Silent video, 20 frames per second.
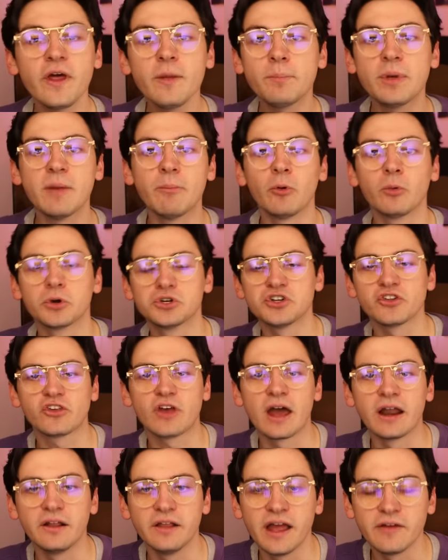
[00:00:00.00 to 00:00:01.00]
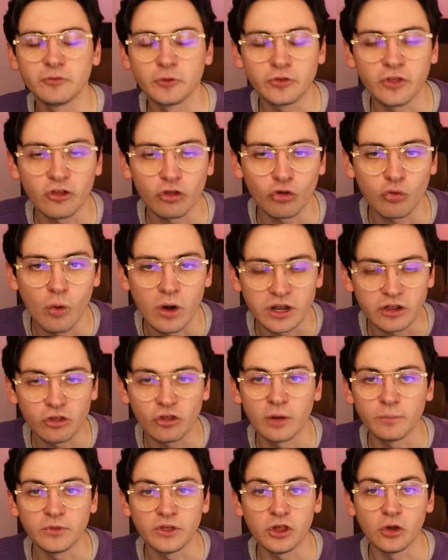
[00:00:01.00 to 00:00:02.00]
then people were just kind of left with this twenty
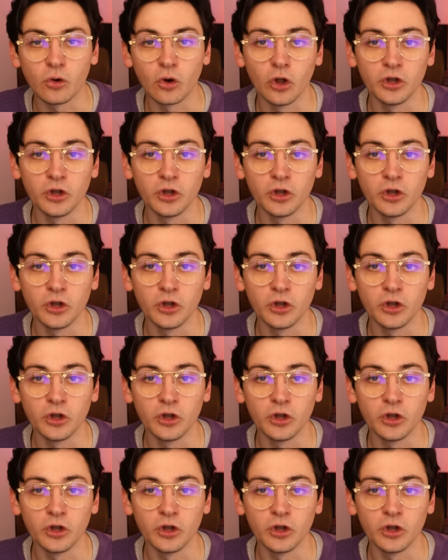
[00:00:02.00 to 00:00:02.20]
something year